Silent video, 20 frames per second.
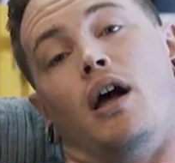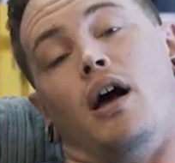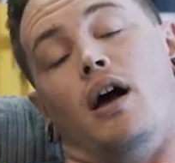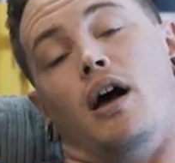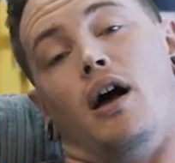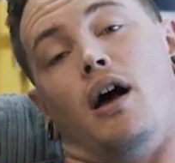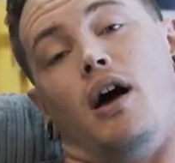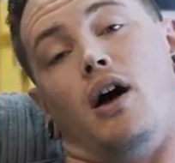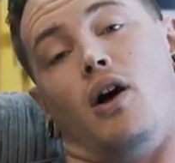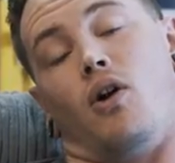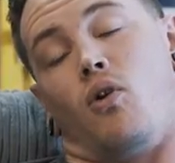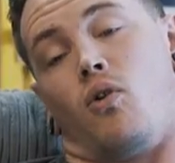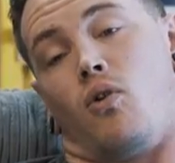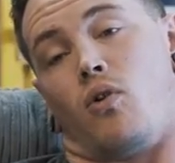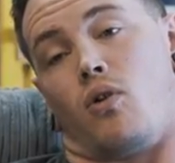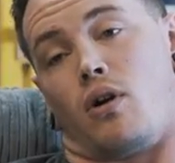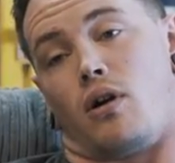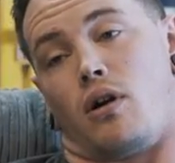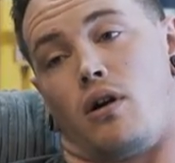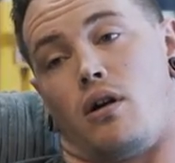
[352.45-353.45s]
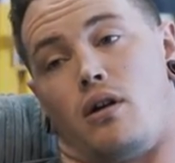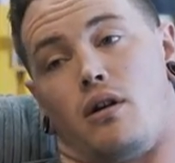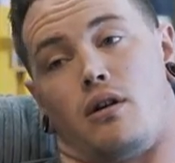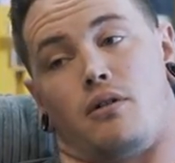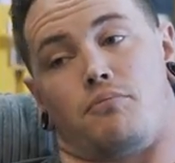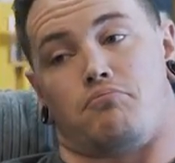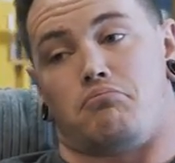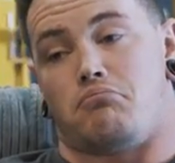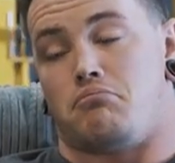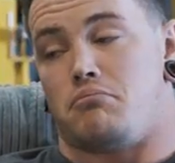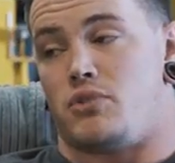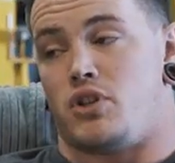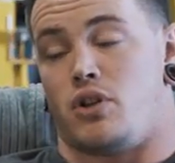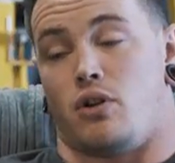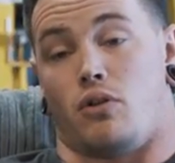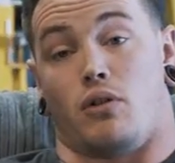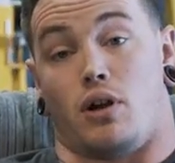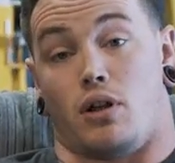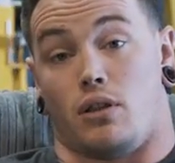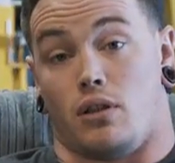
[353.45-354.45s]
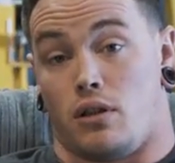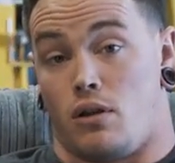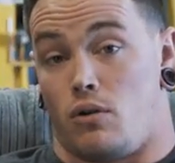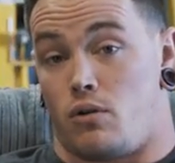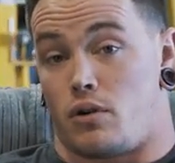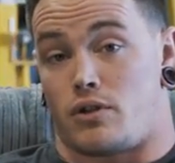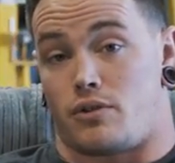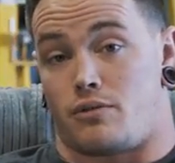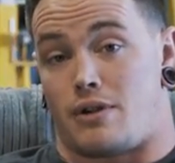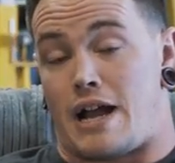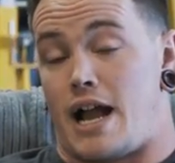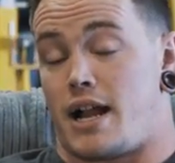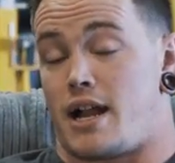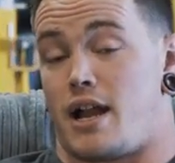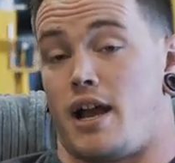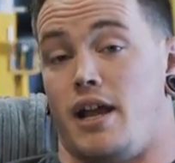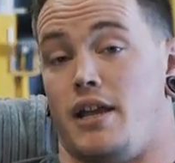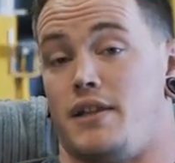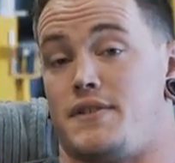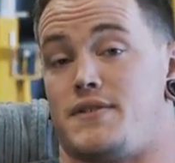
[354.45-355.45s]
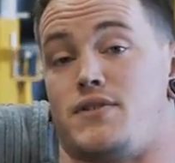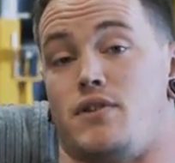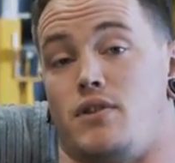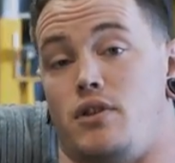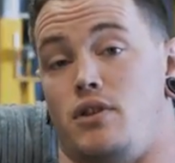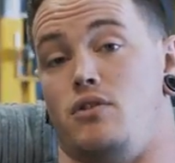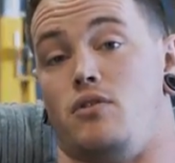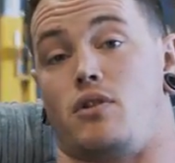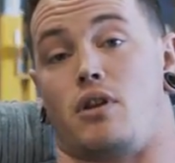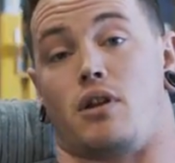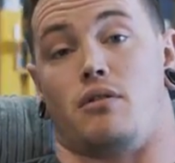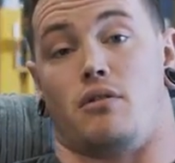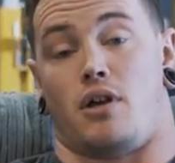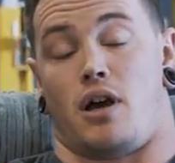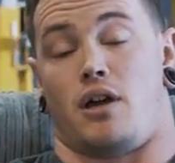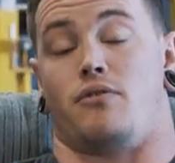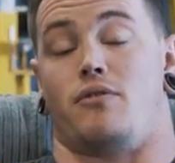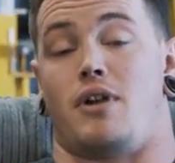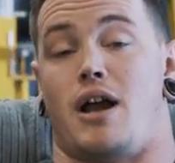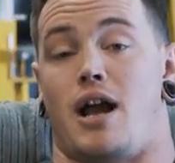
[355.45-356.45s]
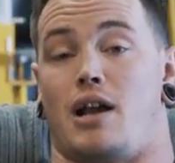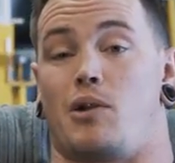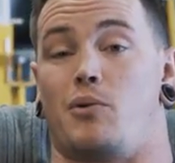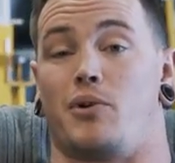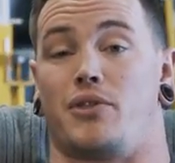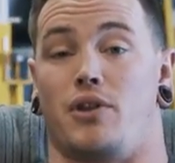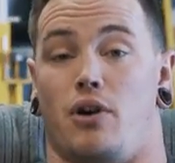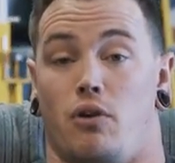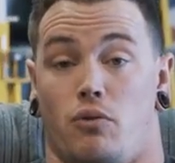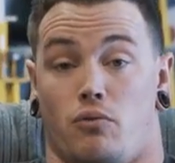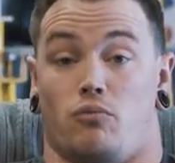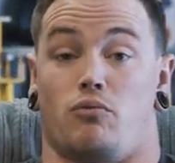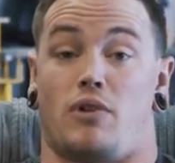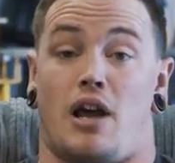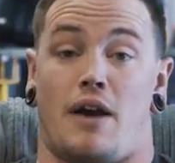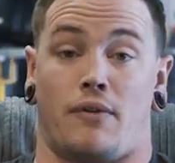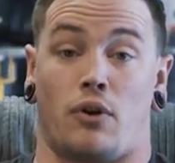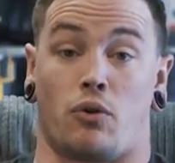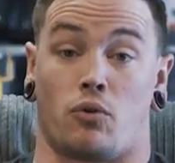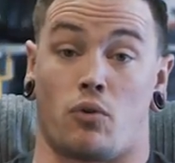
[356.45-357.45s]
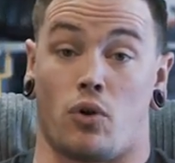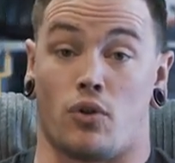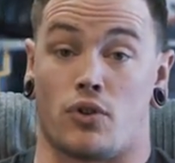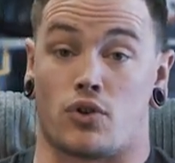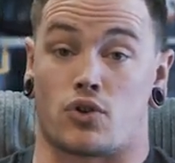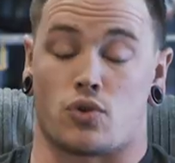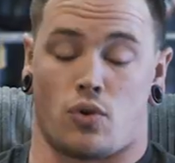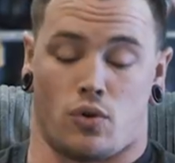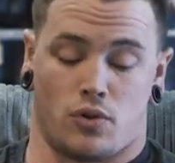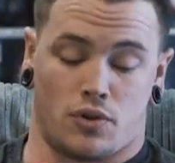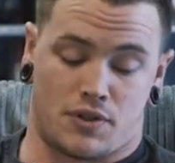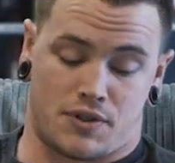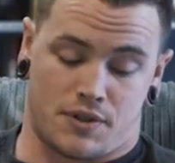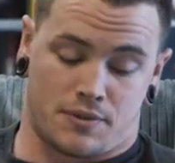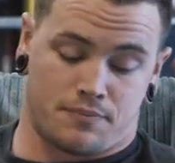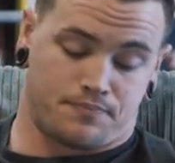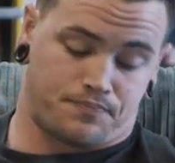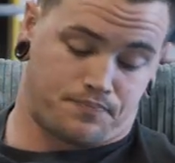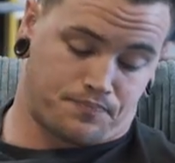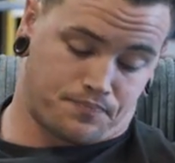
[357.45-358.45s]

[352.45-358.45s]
uh, or you know lower the rack heights so that you can unrack without having to roll the shoulders.